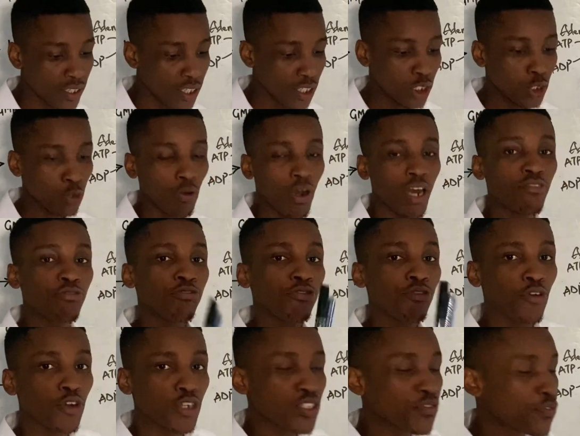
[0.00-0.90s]
You add
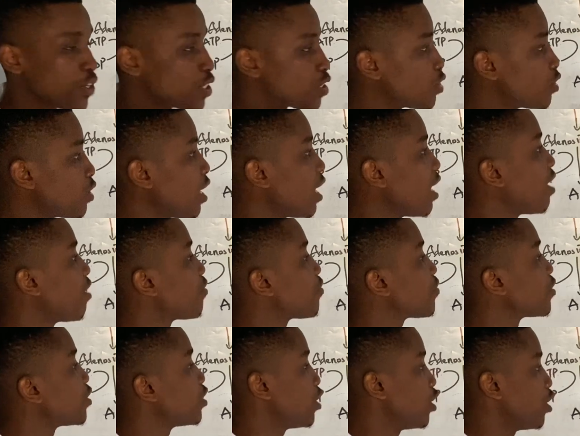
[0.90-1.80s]
phosphate, you now have
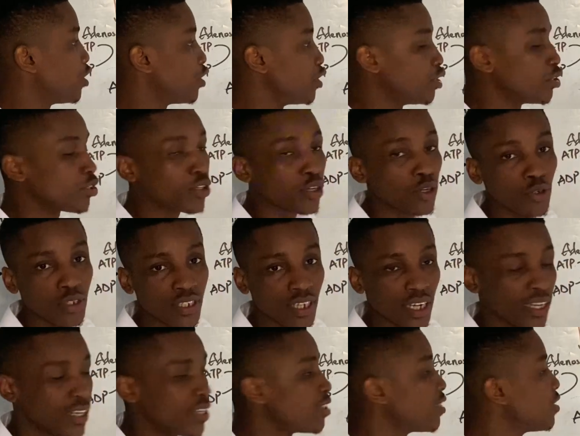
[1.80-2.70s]

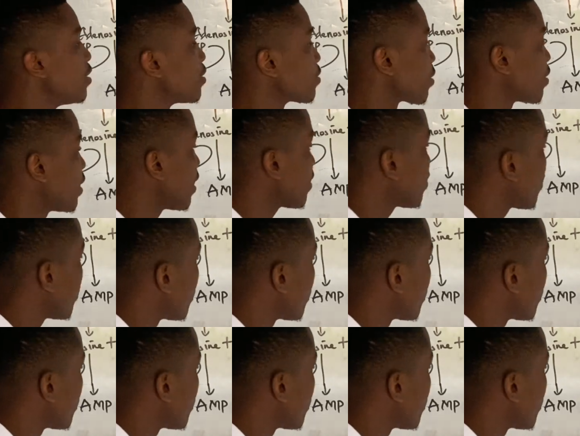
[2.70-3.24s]
nucleotide. So that